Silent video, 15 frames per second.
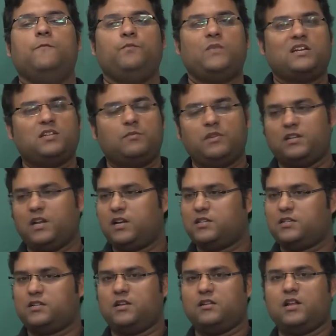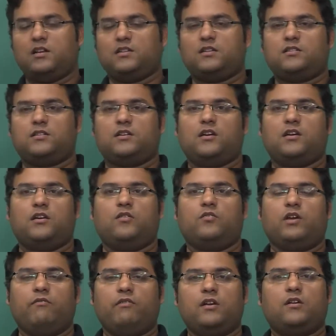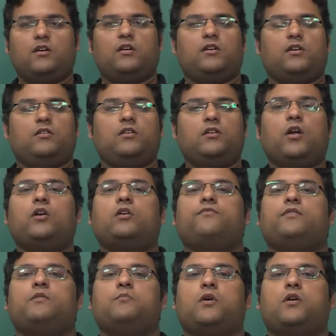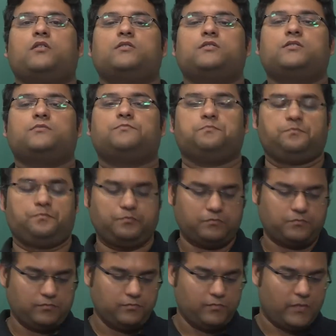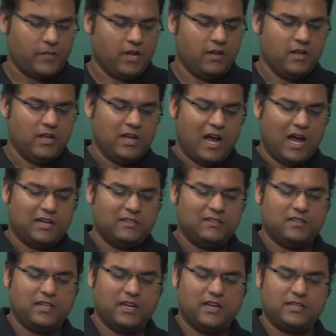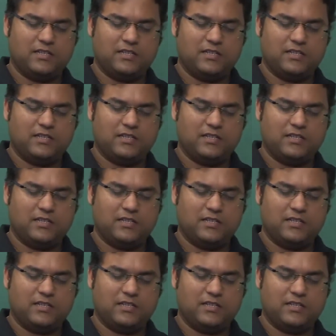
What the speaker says: That's something that is given a lot of importance. Another thing